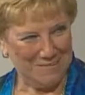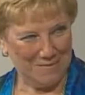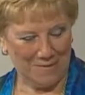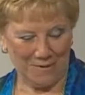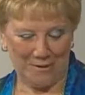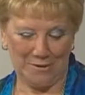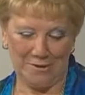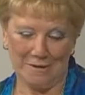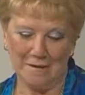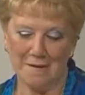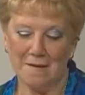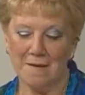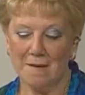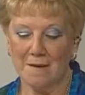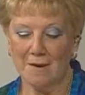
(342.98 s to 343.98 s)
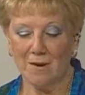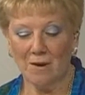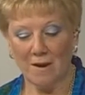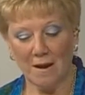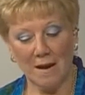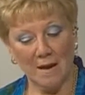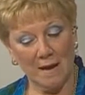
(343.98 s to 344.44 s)
Very good.
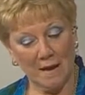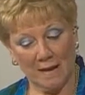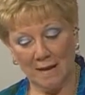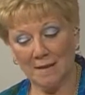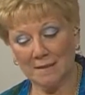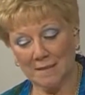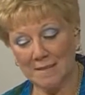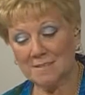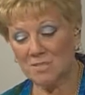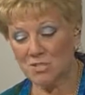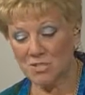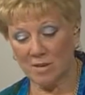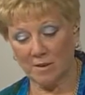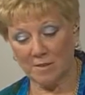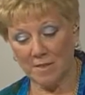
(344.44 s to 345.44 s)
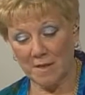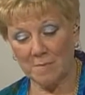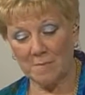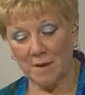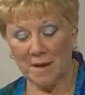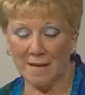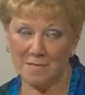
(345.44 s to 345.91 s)
And I'd like to share that
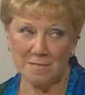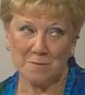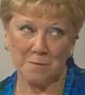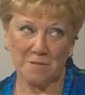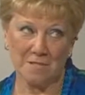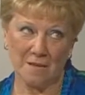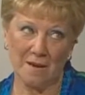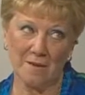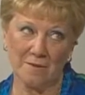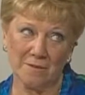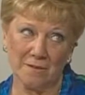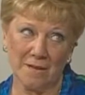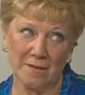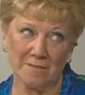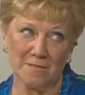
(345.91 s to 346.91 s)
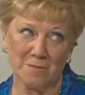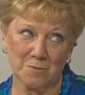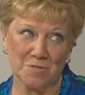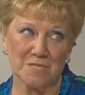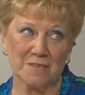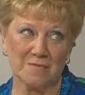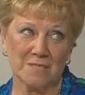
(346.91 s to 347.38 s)
my husband's iron counts were
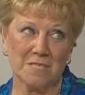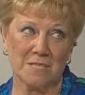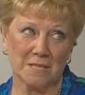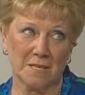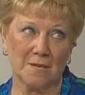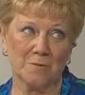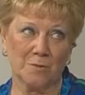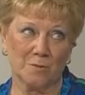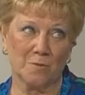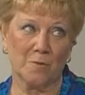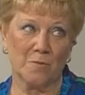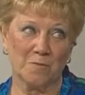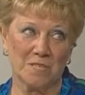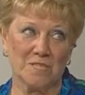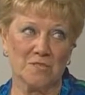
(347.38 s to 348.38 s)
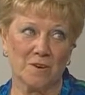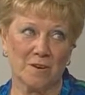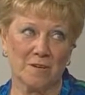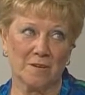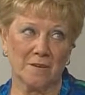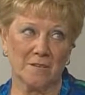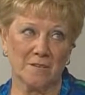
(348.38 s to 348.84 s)
1,700 when we
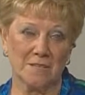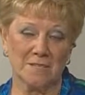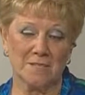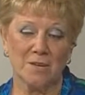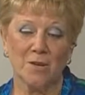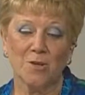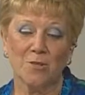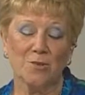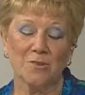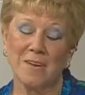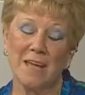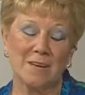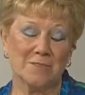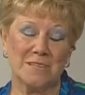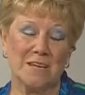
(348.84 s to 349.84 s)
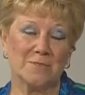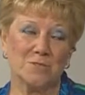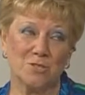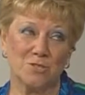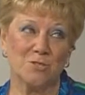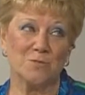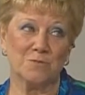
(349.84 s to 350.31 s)
started on this. They're now down
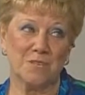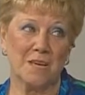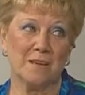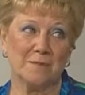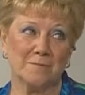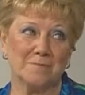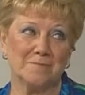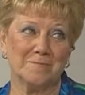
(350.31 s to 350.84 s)
to 210.